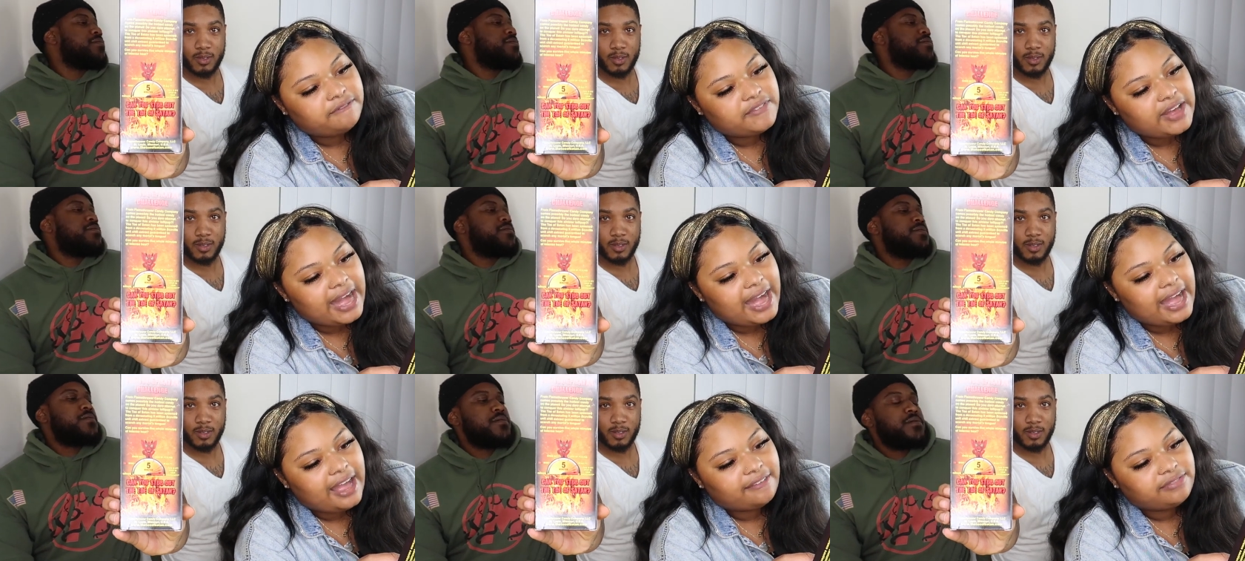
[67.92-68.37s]

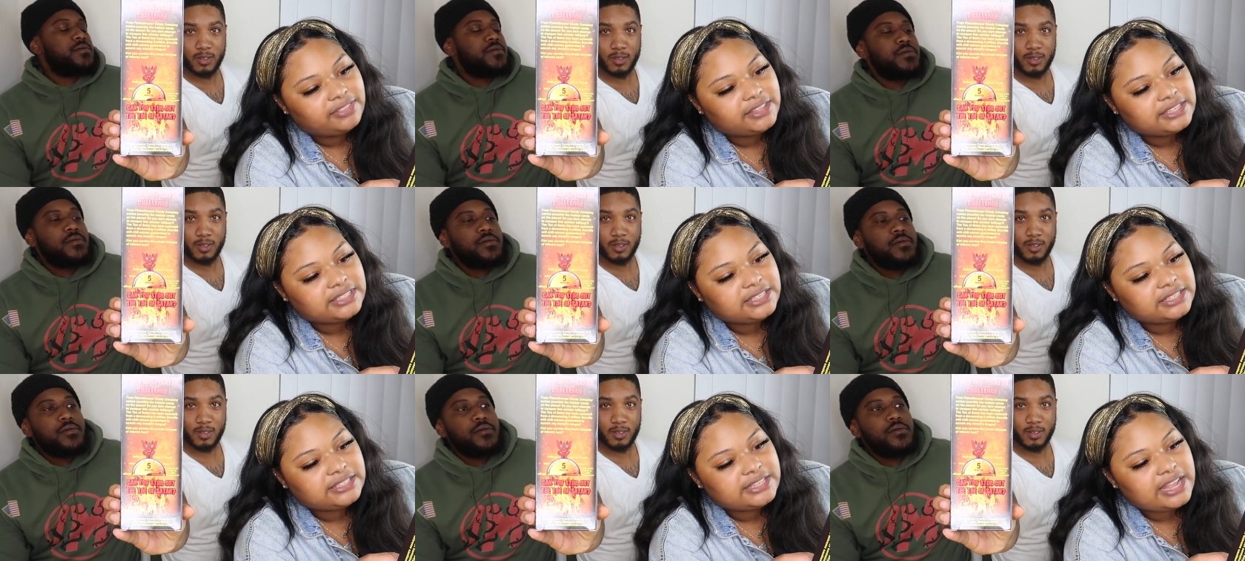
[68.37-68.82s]
Speaker 1: 5
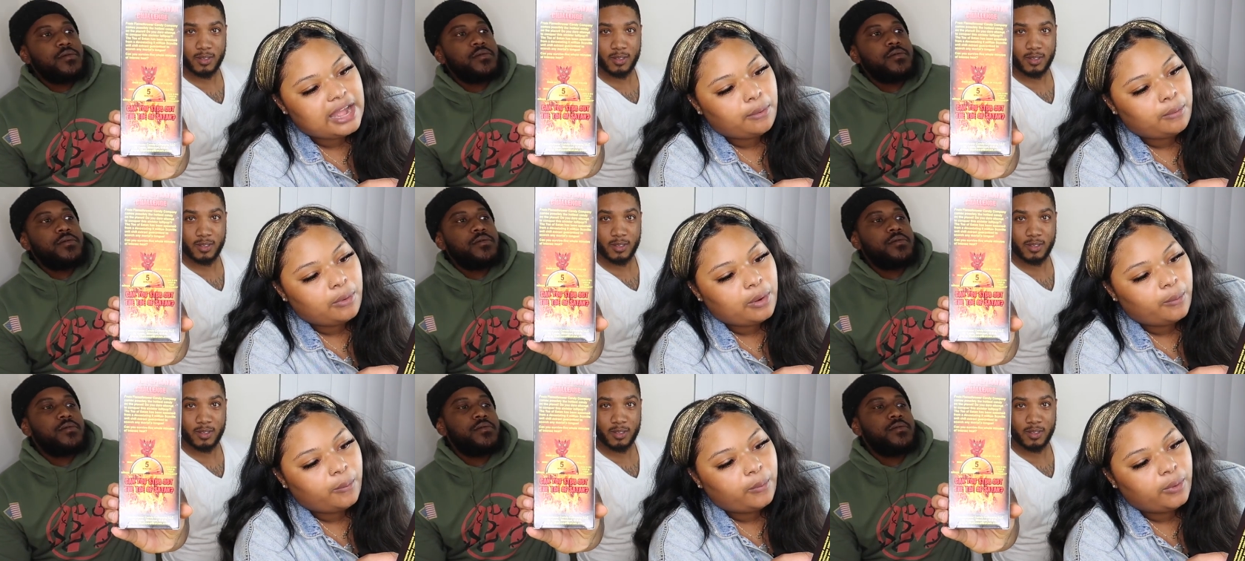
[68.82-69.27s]
this is
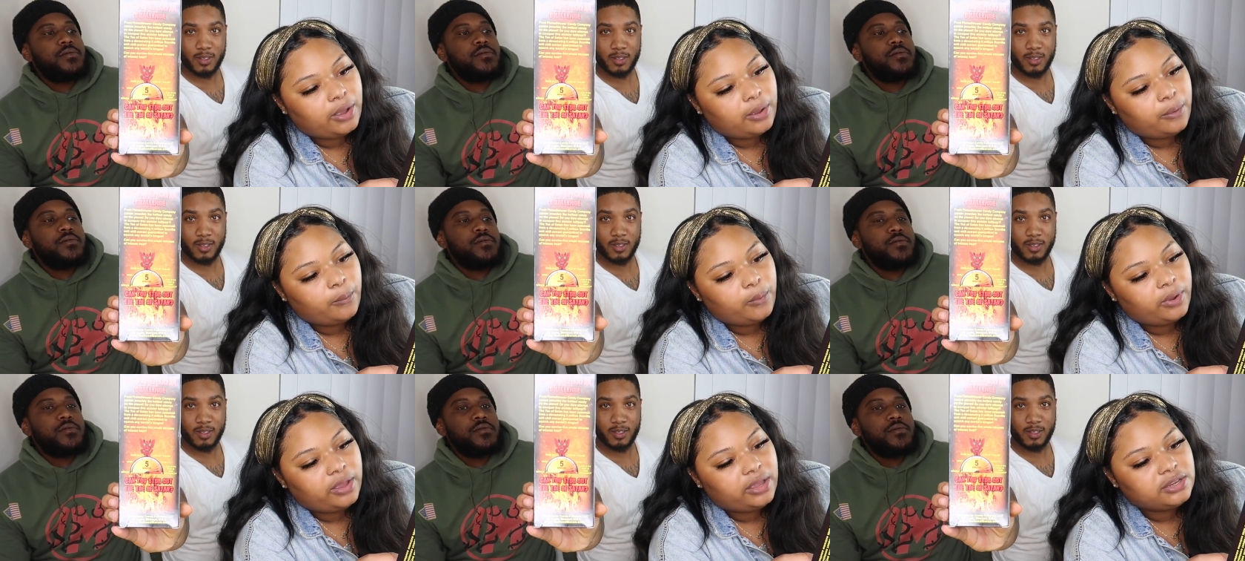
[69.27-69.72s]

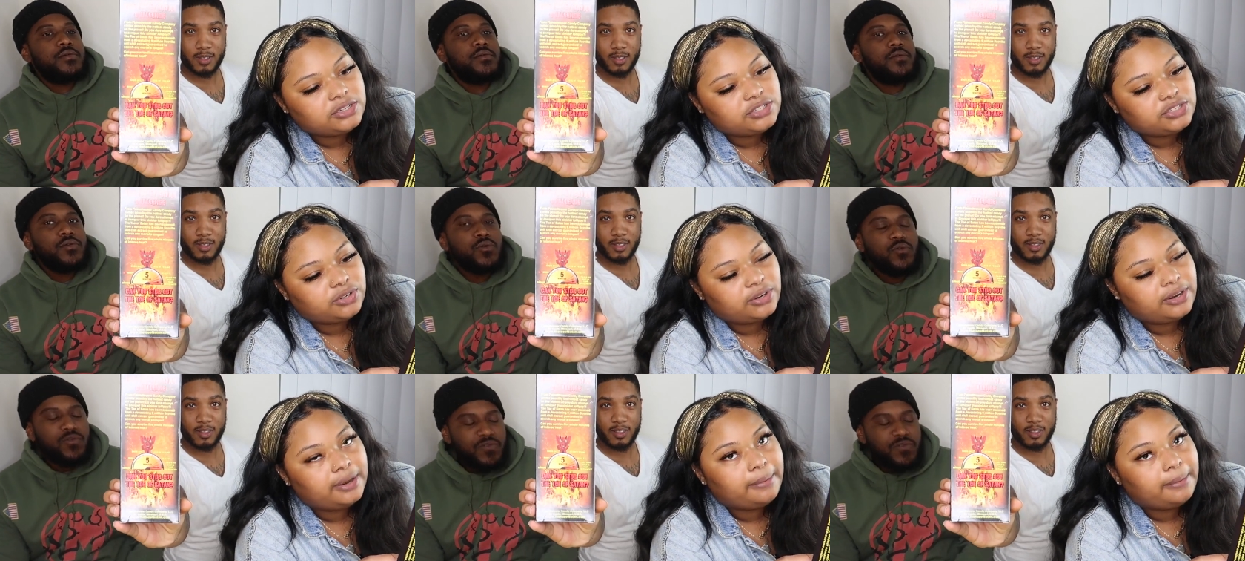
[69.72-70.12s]
911, what is your